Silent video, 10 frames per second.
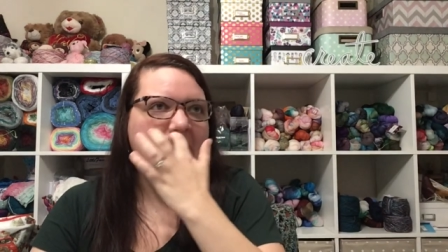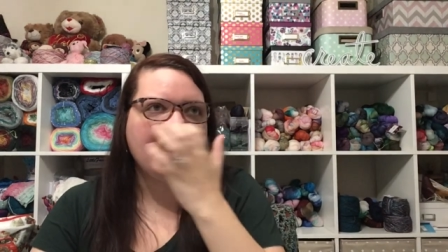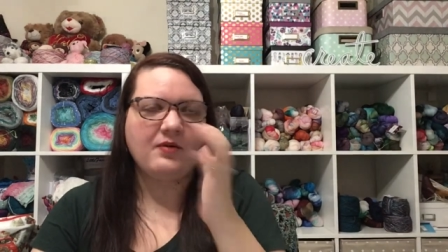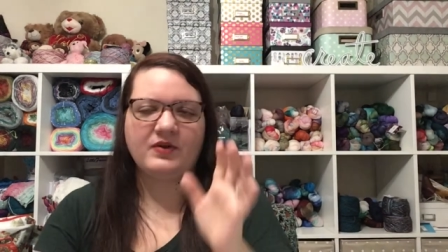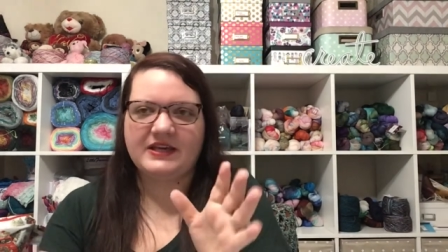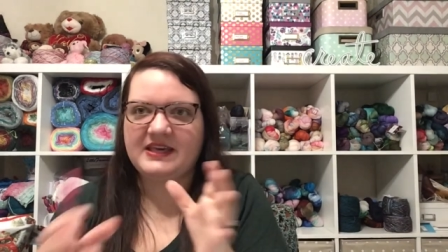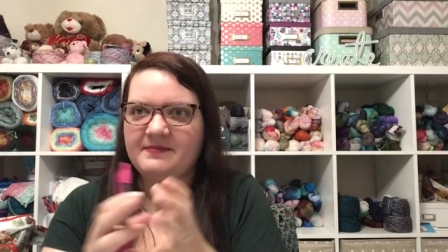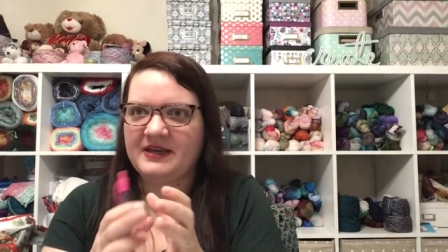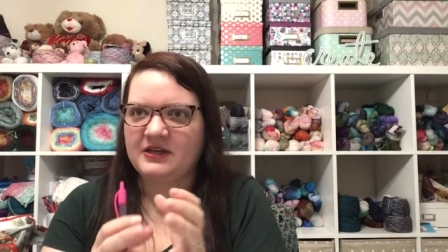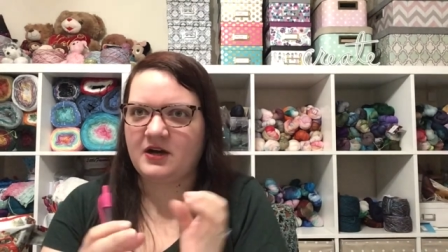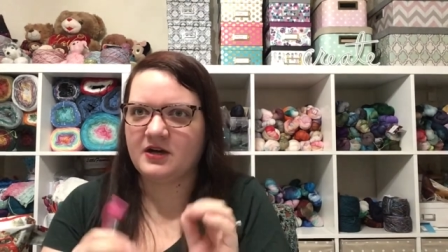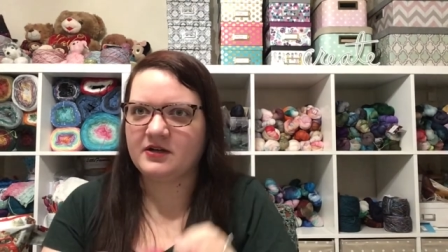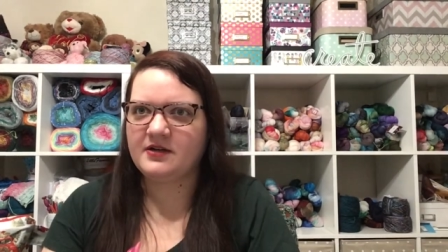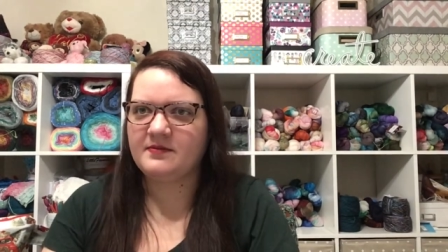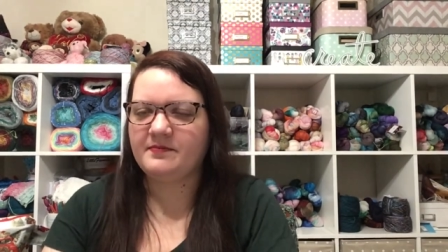I want to keep my
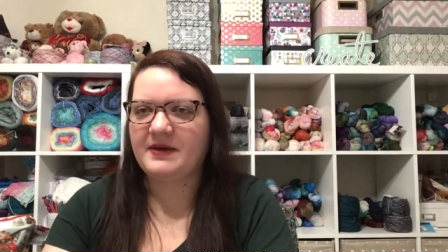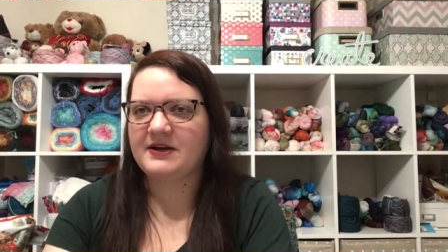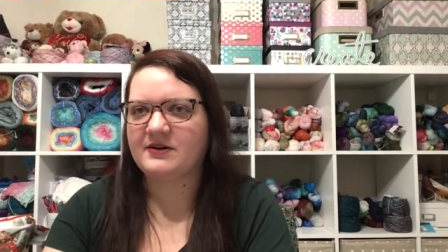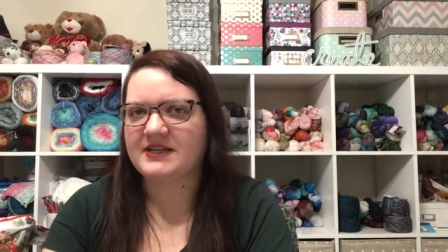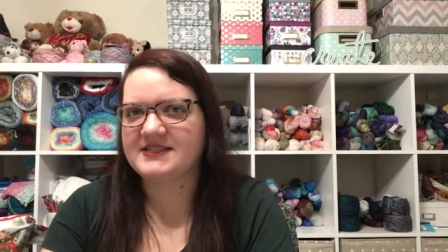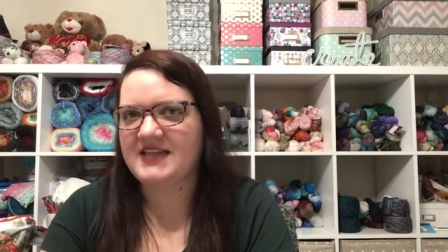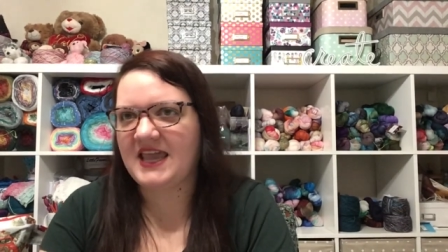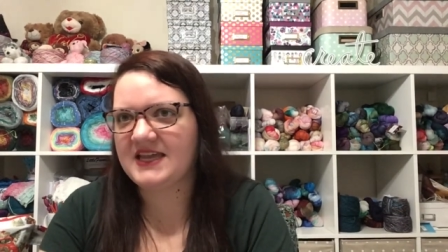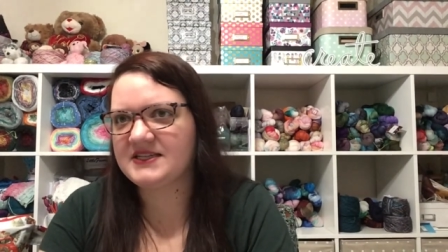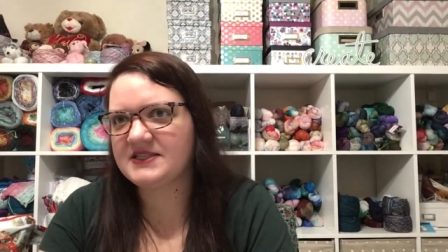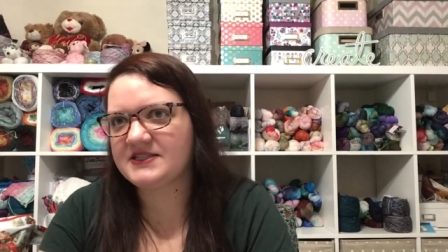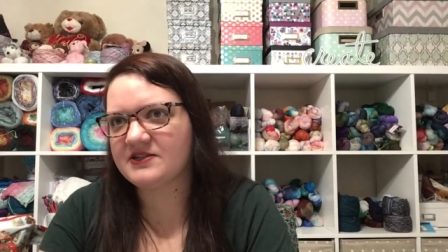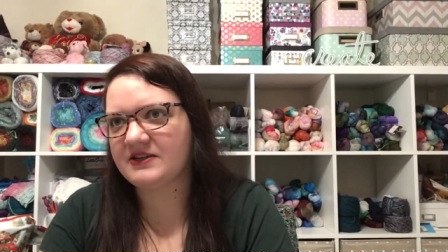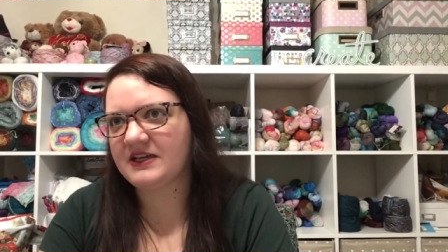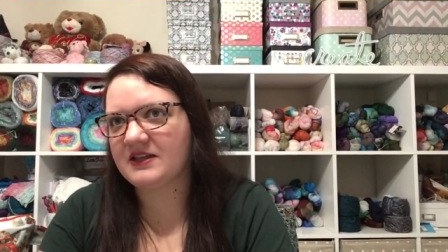yarn better contained
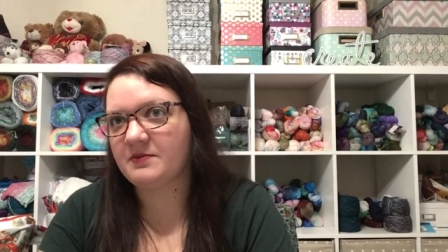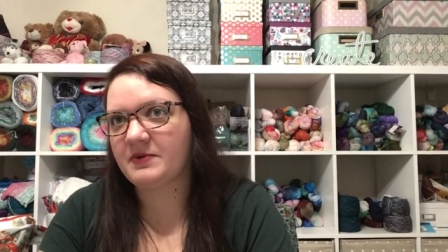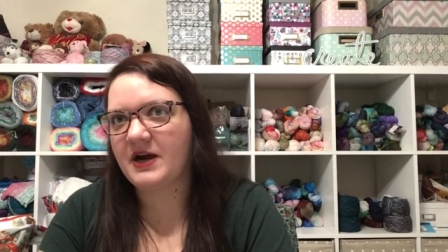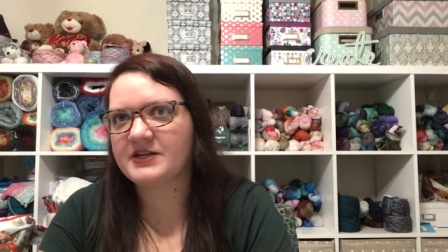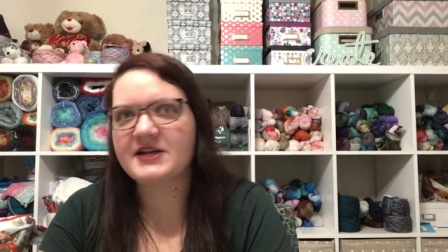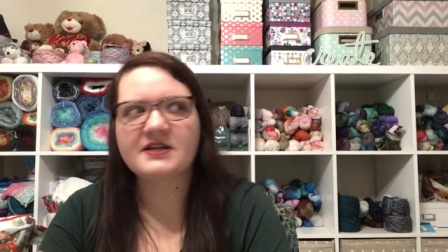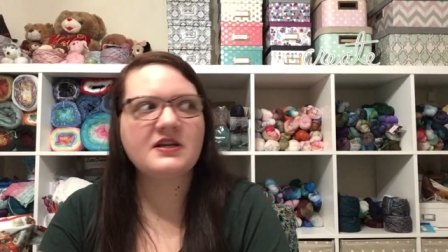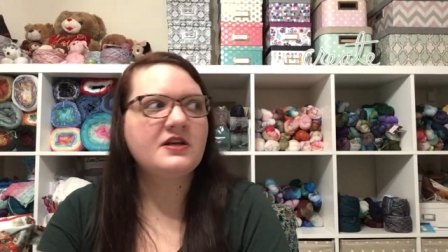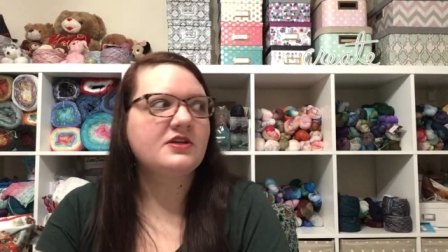during the project.